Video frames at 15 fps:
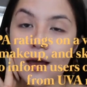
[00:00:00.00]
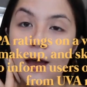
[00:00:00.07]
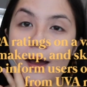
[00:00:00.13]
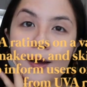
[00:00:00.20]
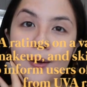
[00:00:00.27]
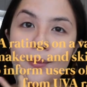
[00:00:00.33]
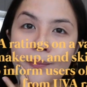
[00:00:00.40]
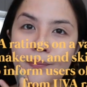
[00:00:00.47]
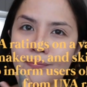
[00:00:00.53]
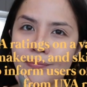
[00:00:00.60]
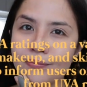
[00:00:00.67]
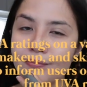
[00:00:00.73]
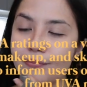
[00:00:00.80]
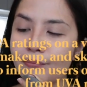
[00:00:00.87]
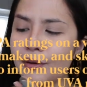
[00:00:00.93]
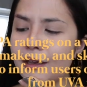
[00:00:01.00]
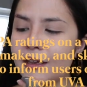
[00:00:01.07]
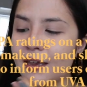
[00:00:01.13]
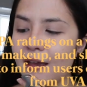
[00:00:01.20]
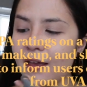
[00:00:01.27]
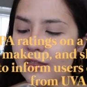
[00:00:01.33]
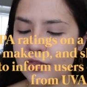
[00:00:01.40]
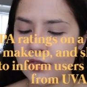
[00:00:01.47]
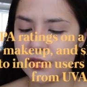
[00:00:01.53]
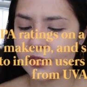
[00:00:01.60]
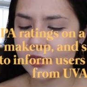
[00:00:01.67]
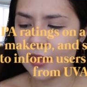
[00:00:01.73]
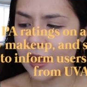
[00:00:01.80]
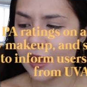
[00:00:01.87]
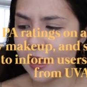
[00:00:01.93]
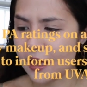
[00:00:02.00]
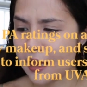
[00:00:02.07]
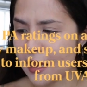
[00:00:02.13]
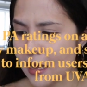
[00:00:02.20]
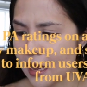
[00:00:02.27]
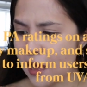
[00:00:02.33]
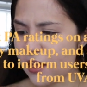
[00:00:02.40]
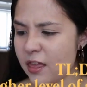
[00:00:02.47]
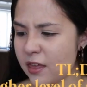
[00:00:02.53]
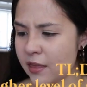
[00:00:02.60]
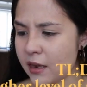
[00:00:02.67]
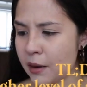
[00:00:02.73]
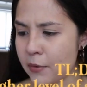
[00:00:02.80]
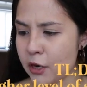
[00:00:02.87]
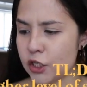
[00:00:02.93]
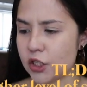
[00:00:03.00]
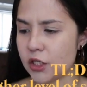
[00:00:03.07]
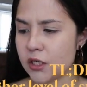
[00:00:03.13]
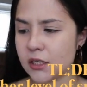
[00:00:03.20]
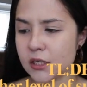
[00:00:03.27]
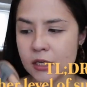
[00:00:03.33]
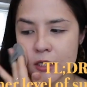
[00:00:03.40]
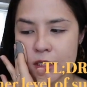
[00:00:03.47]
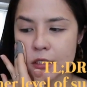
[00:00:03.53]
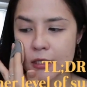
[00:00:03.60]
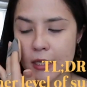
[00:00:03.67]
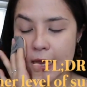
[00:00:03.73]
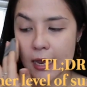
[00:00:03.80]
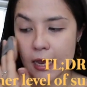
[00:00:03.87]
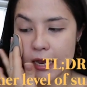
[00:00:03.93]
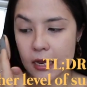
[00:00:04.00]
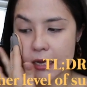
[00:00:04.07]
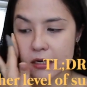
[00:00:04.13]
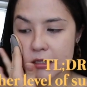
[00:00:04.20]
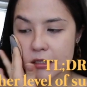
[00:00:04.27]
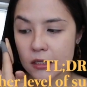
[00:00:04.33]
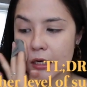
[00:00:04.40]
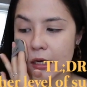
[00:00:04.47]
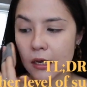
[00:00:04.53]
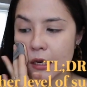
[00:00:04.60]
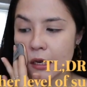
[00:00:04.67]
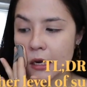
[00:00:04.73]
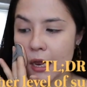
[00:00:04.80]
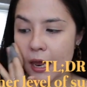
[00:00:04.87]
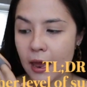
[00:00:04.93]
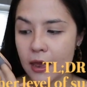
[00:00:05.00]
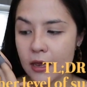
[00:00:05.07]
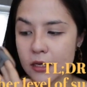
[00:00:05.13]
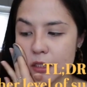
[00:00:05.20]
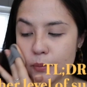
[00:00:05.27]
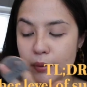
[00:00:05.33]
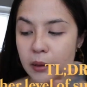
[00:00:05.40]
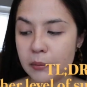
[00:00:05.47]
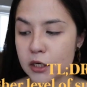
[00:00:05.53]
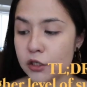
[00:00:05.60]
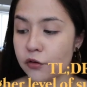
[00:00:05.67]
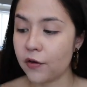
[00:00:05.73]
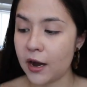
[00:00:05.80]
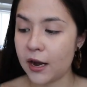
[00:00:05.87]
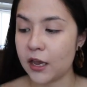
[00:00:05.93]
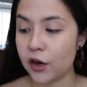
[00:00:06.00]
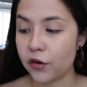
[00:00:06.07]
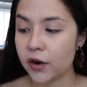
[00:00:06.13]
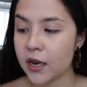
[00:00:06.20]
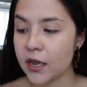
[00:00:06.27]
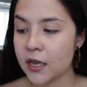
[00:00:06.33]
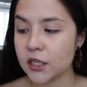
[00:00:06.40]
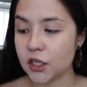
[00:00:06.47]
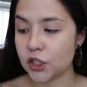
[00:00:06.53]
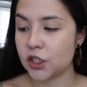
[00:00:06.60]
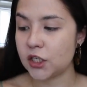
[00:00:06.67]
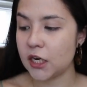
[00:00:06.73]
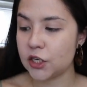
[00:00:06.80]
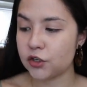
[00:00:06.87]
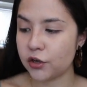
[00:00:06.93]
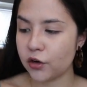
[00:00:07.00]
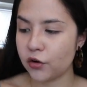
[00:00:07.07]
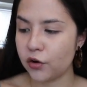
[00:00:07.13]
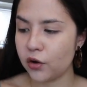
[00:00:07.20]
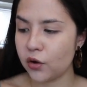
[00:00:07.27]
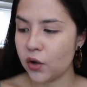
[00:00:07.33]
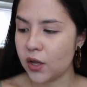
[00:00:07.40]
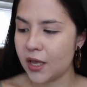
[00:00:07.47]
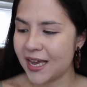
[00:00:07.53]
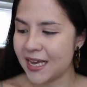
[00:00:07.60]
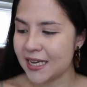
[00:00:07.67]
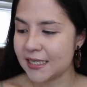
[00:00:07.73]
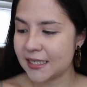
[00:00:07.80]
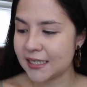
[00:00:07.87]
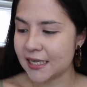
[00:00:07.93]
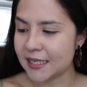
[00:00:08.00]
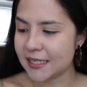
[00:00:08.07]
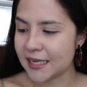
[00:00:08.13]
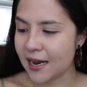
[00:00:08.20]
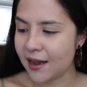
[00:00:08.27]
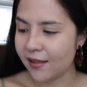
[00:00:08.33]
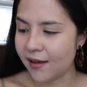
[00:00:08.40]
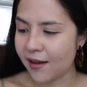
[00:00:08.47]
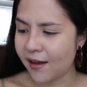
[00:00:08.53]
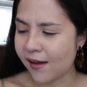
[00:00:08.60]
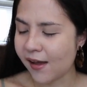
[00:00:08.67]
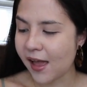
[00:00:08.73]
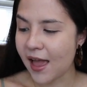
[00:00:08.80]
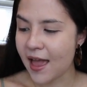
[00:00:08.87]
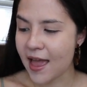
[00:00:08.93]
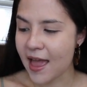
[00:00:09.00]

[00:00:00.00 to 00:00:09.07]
But yeah, the other thing that it mentions is that it has blemish fighting ingredients such as tea tree oil, centella,